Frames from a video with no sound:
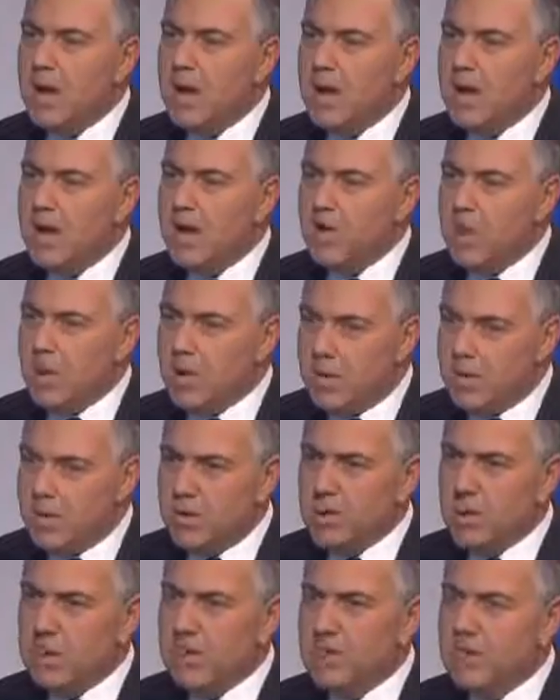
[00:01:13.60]
Uh,
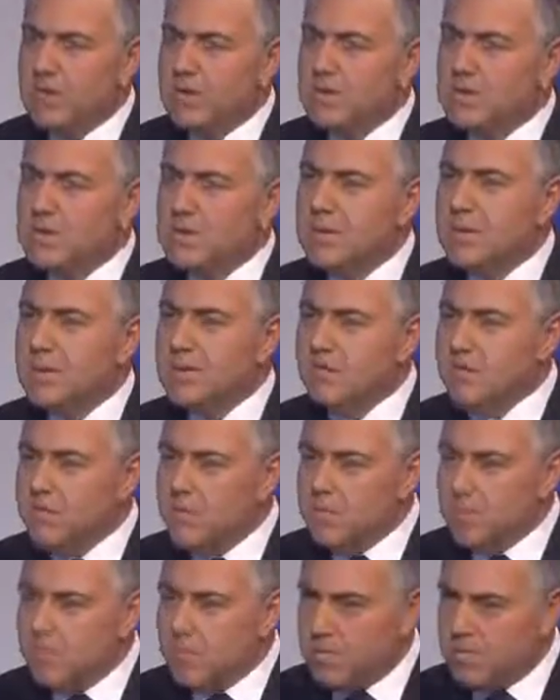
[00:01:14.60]
well, uh, you
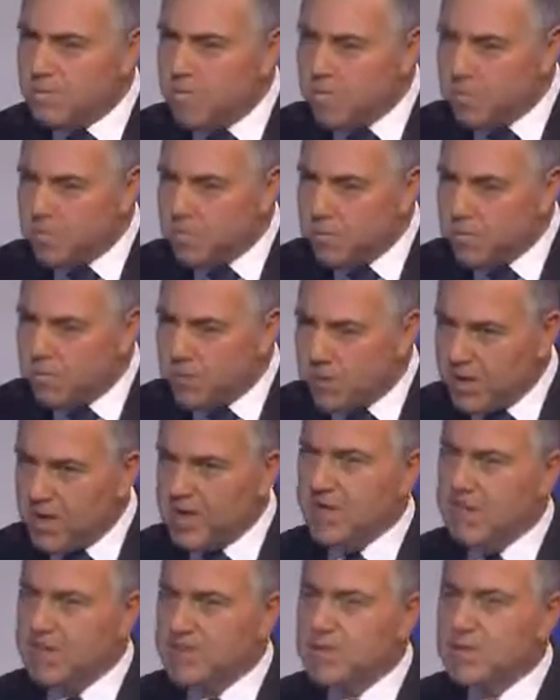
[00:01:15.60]
can play
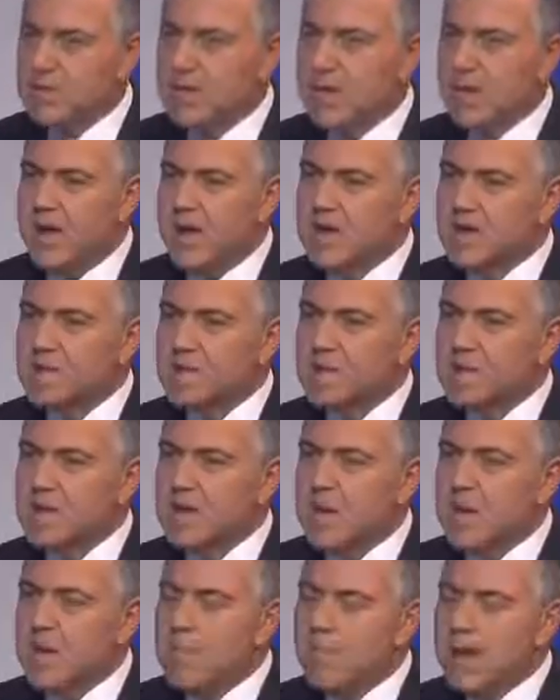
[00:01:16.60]
those sort of games. It's not
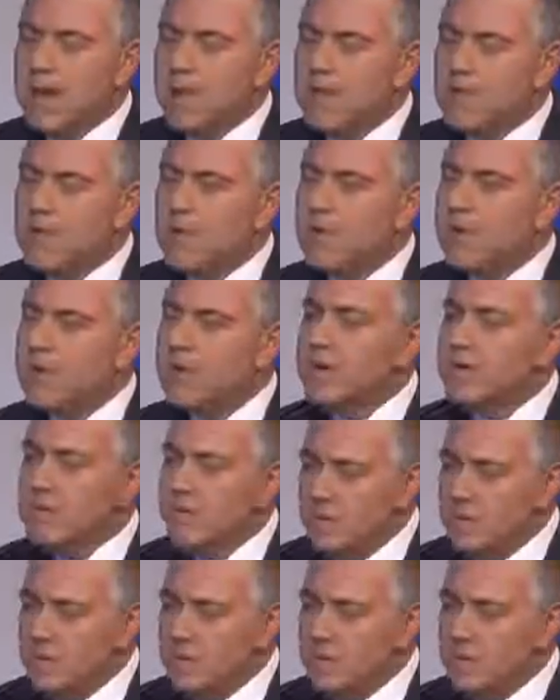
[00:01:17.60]
a game, but, sir. Well, you can,